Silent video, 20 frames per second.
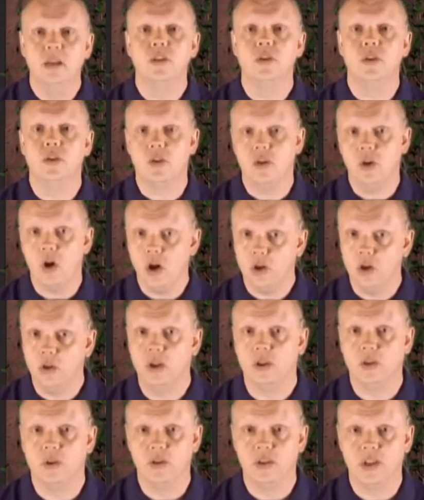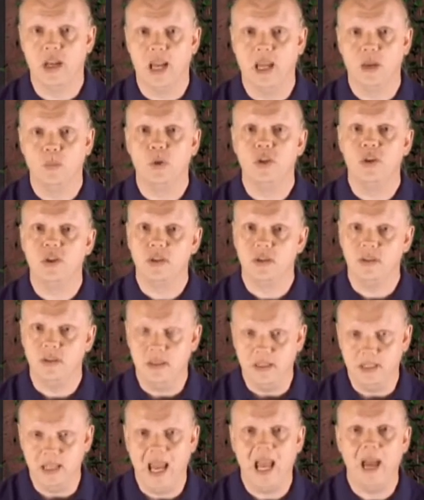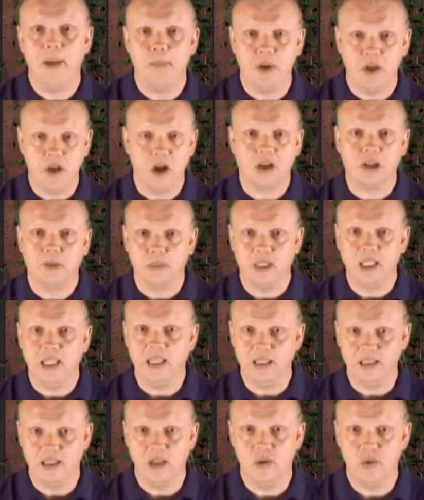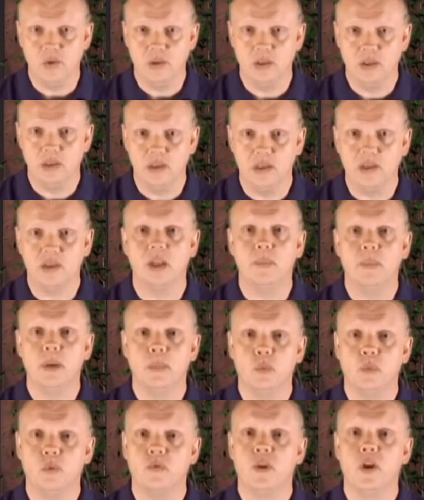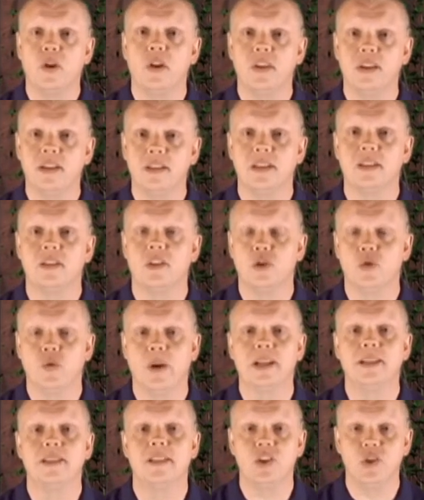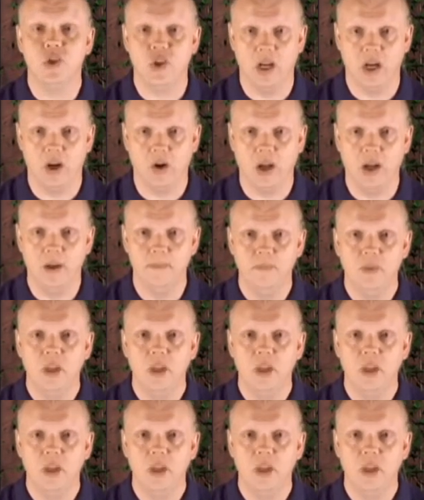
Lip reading: to the darker colored sand, which is damp but not completely soaked, and some people refer to this as the transition area,